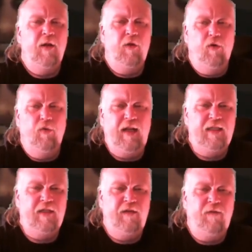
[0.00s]
The
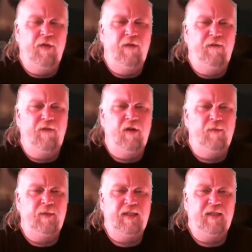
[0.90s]
reason for the
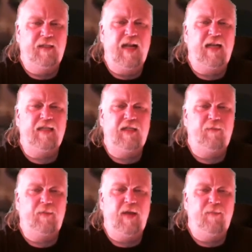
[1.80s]
film's success is
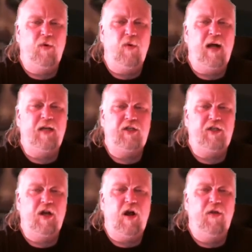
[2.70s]
people watched
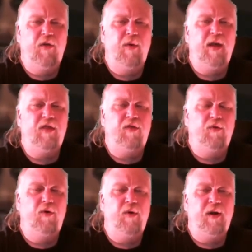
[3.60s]
it all the way
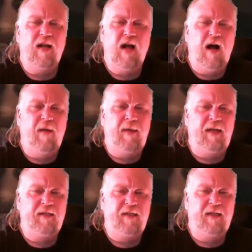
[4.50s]
through and
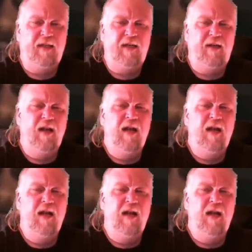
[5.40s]
commented.